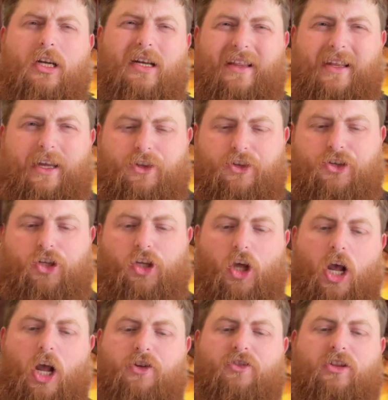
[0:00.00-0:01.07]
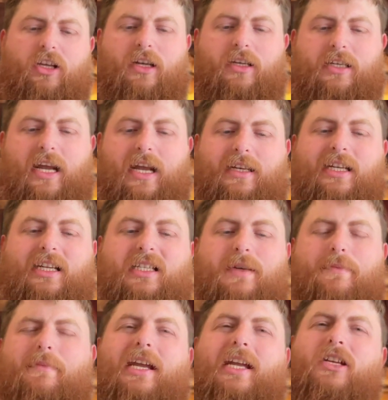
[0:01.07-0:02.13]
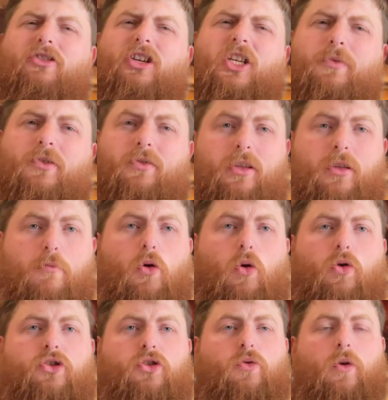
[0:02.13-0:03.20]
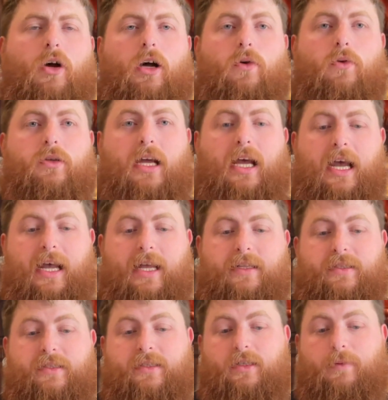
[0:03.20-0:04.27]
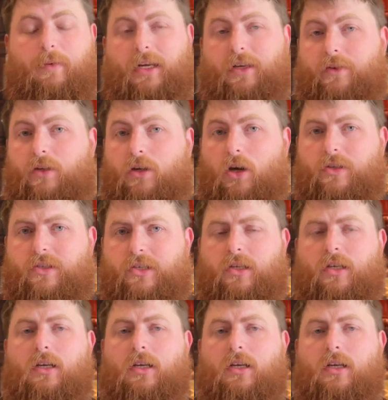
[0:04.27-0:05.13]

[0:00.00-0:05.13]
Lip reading: They are the scourge of the undead and intermediaries between the mortal world and the plane of the gods.